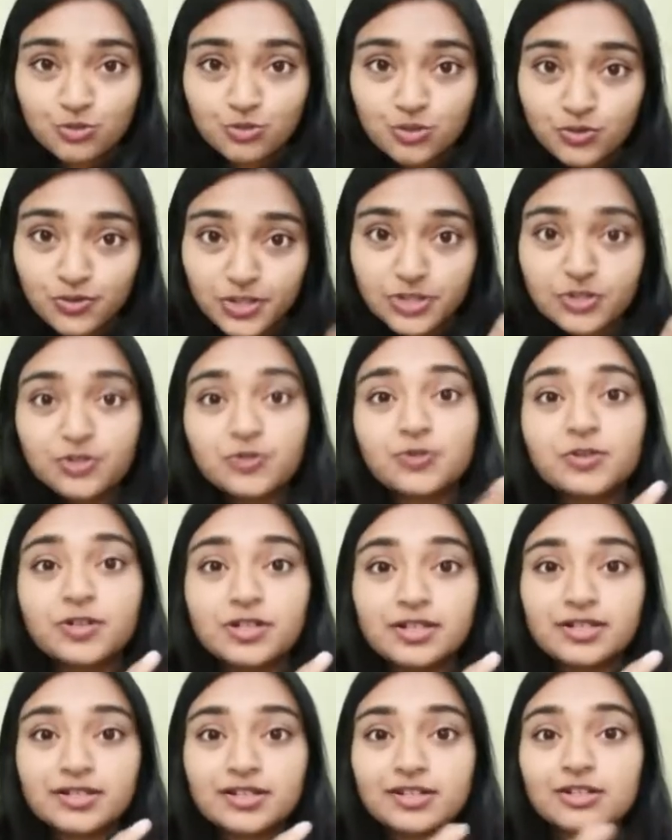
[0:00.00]
moving
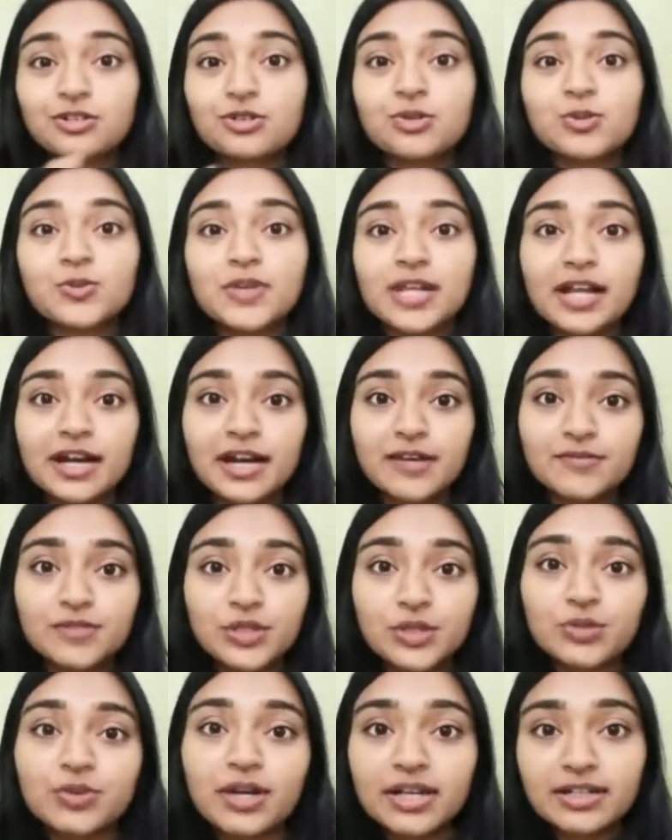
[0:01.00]
towards it, you will have
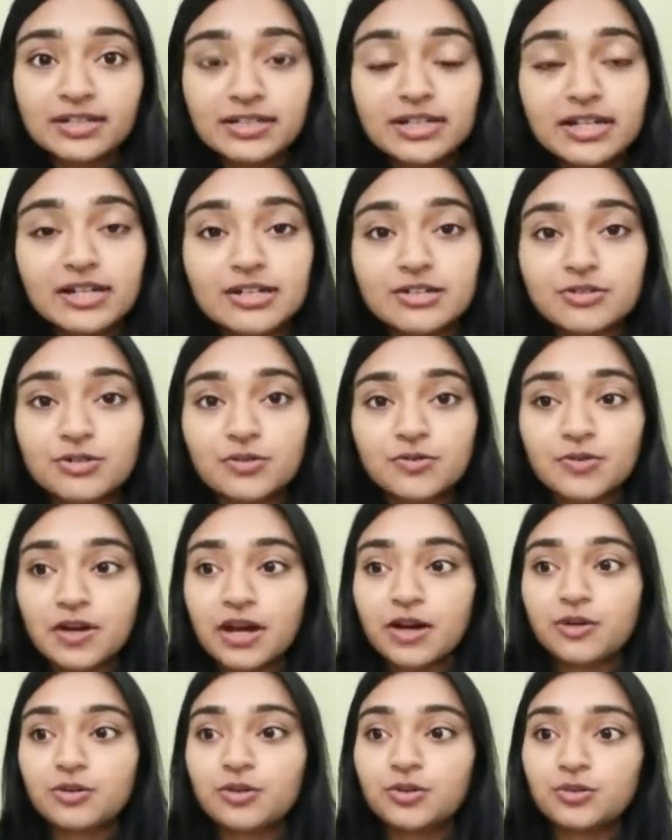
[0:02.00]
new ideas of
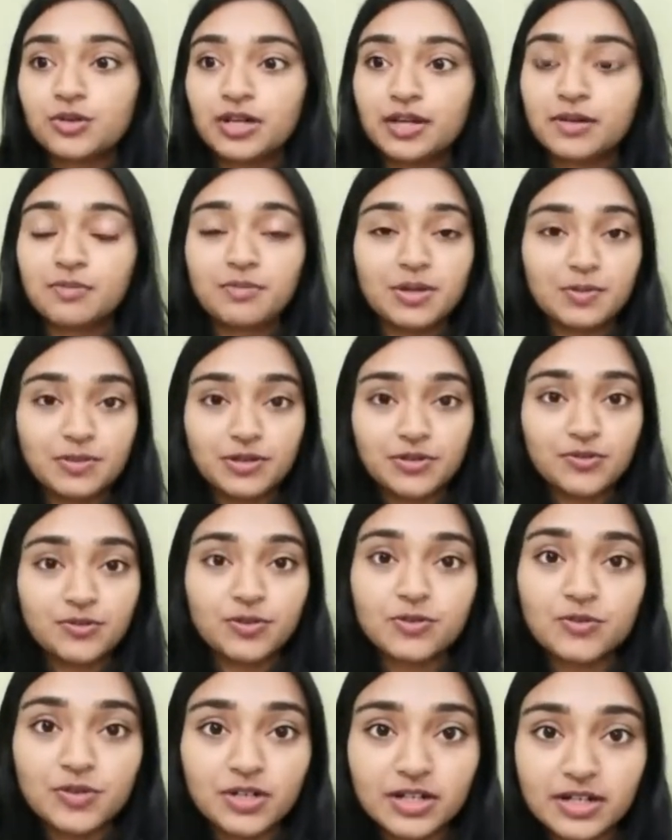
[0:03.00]
how you can, maybe if you're
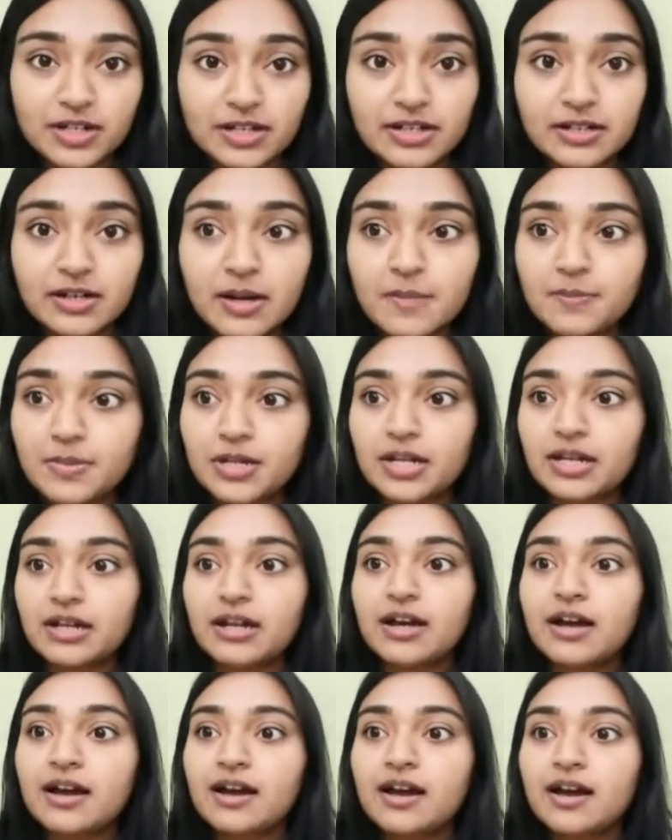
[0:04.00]
working in a company,
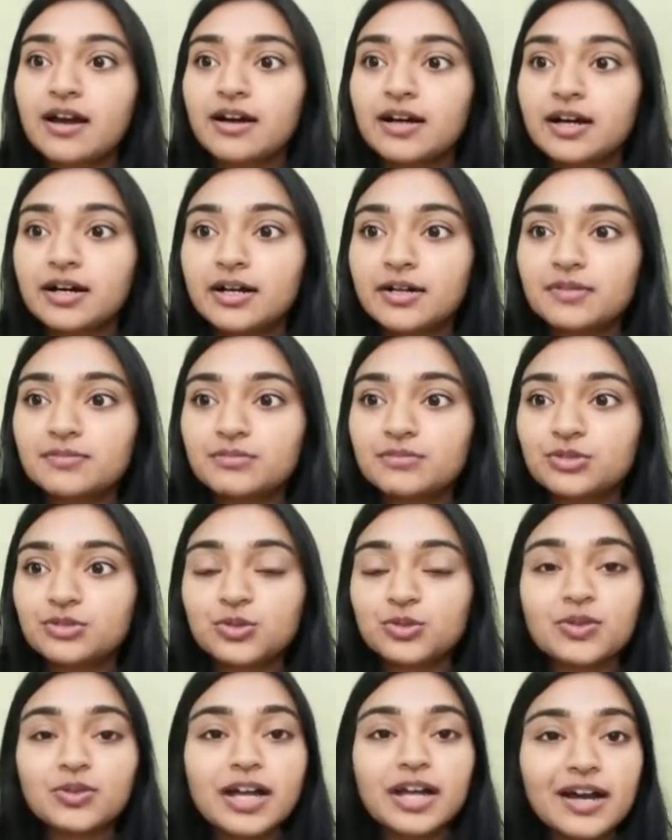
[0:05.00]
you
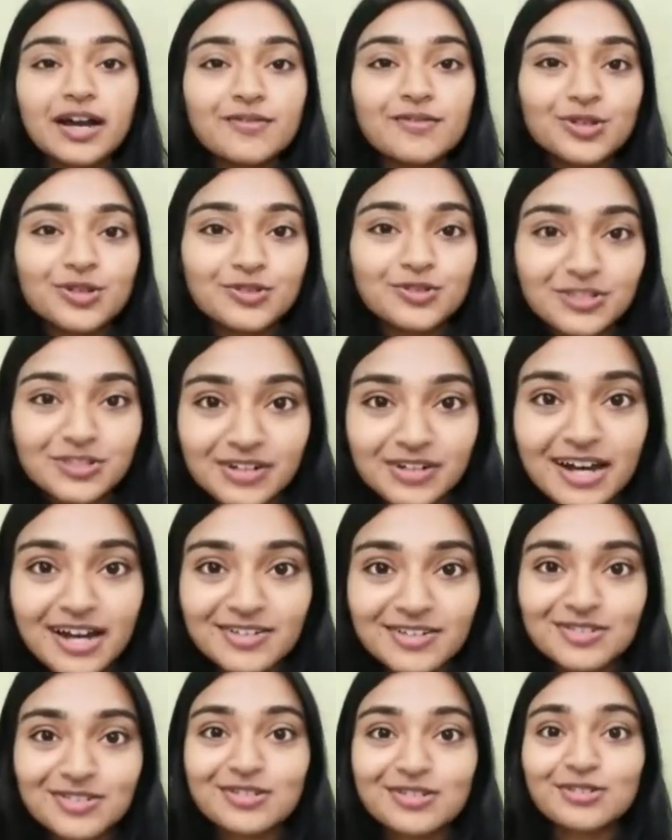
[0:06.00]
will have new
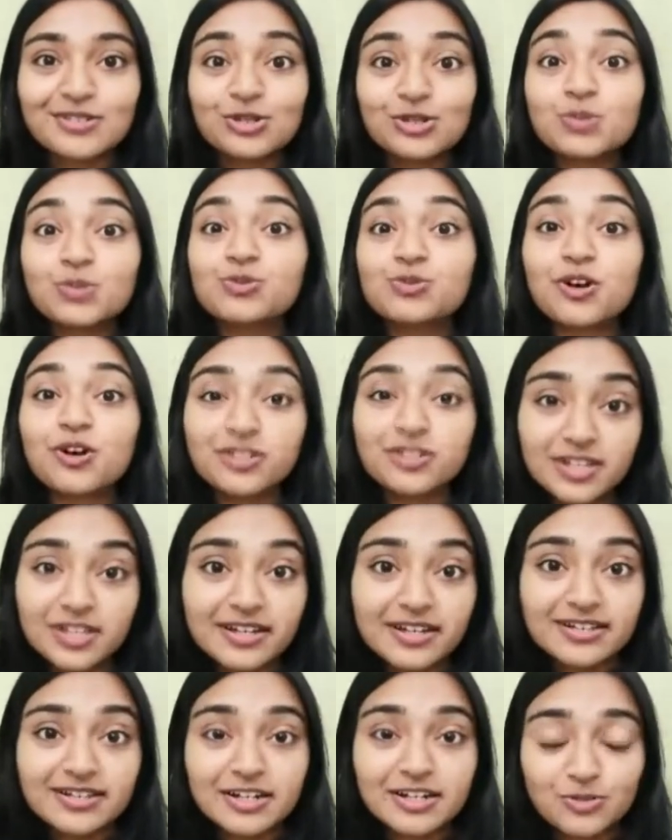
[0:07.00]
interactions, new
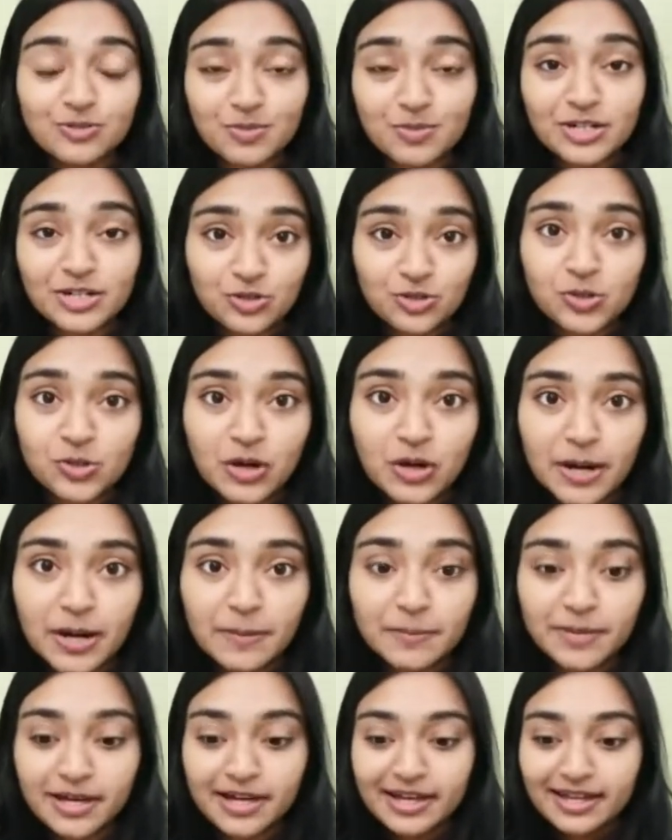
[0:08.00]
projects that may show up.
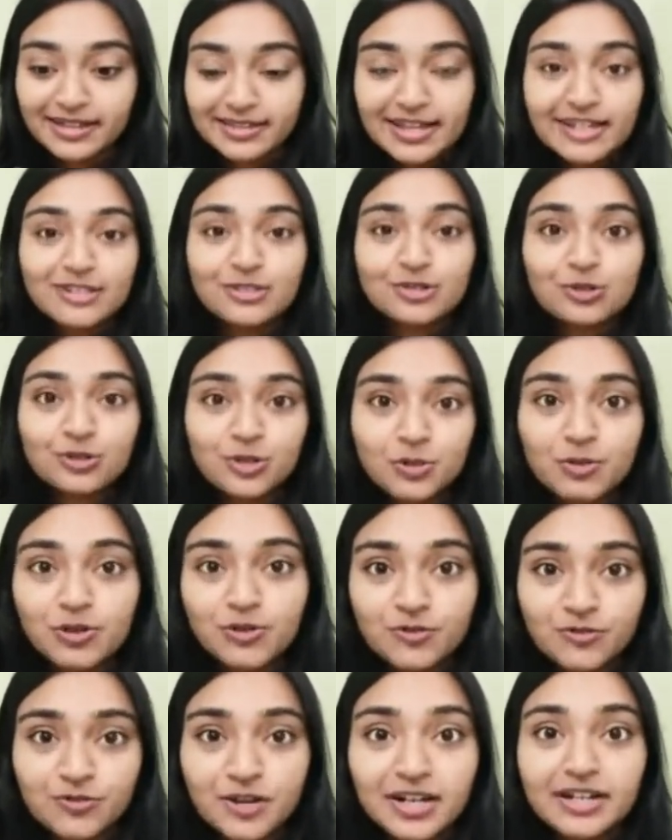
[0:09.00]
That's going to be
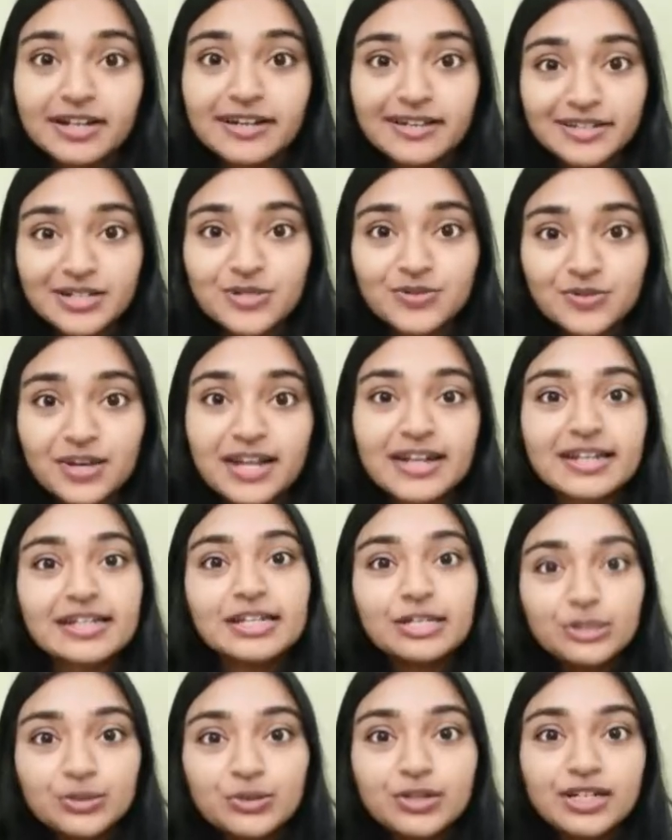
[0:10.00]
fun as well,
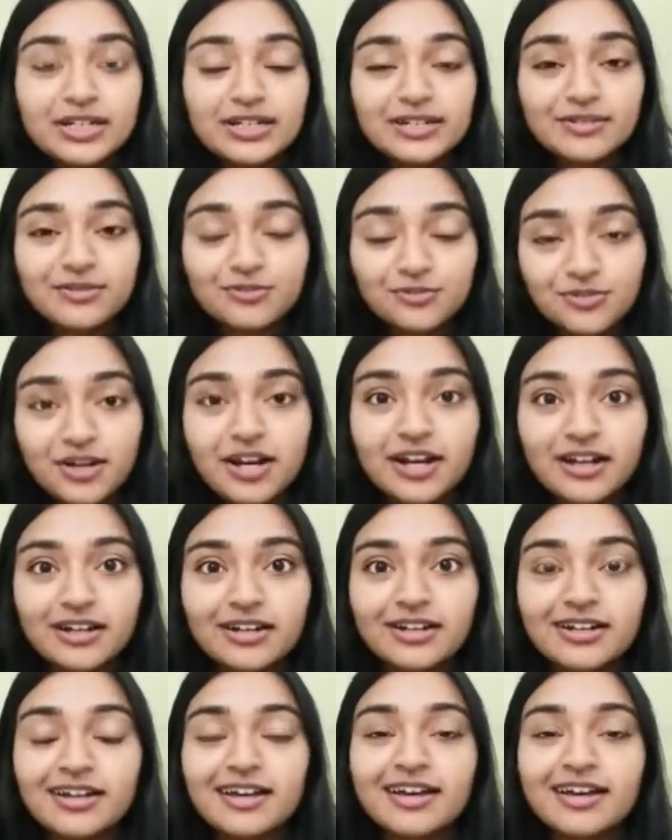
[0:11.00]
equally fun,